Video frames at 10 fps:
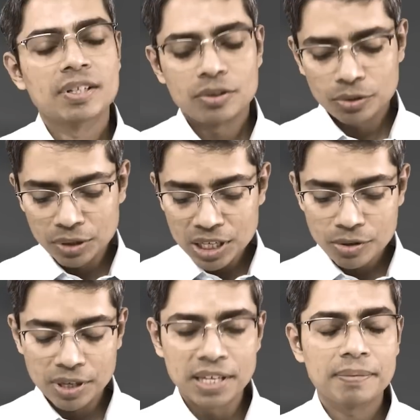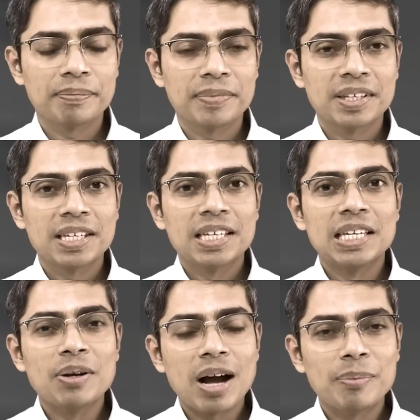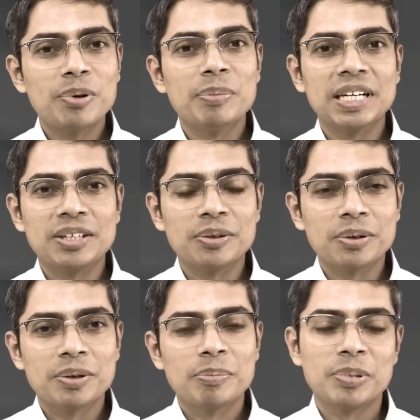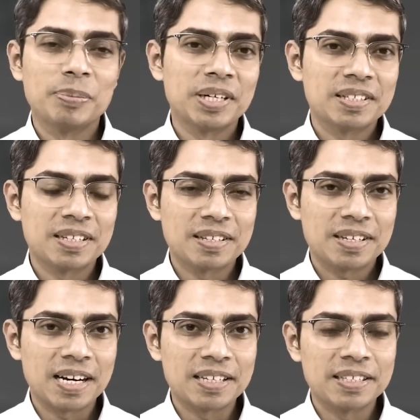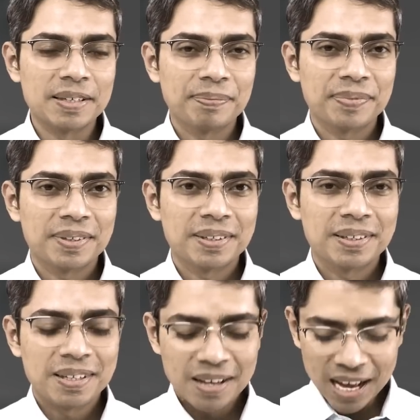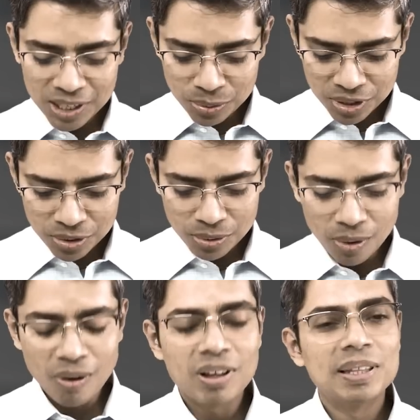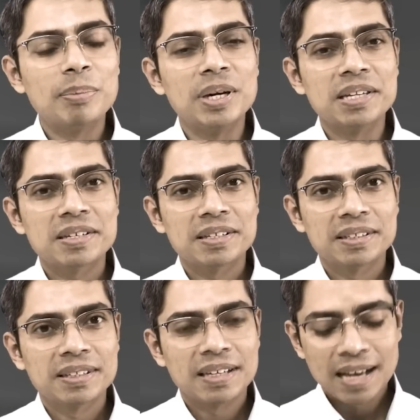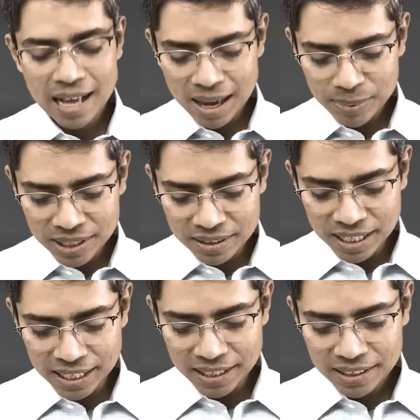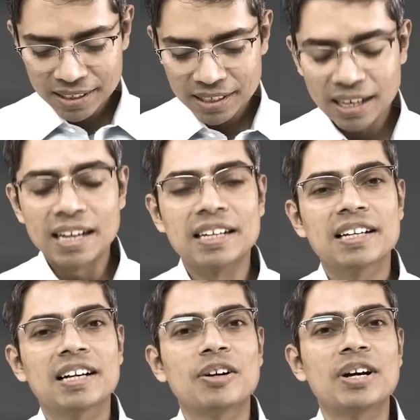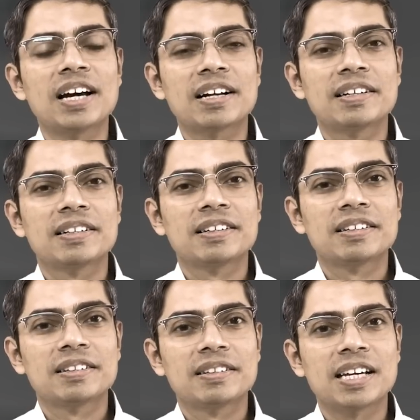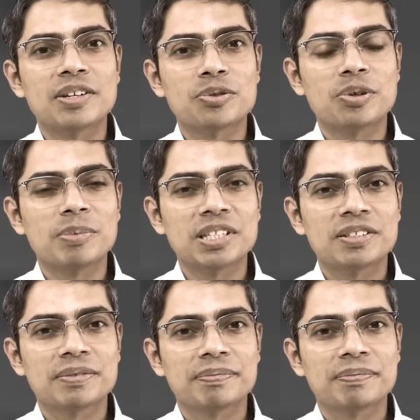So this way, you have to make your preparation strategy. I wish you all the best. Happy learning and good luck. Thank you so much.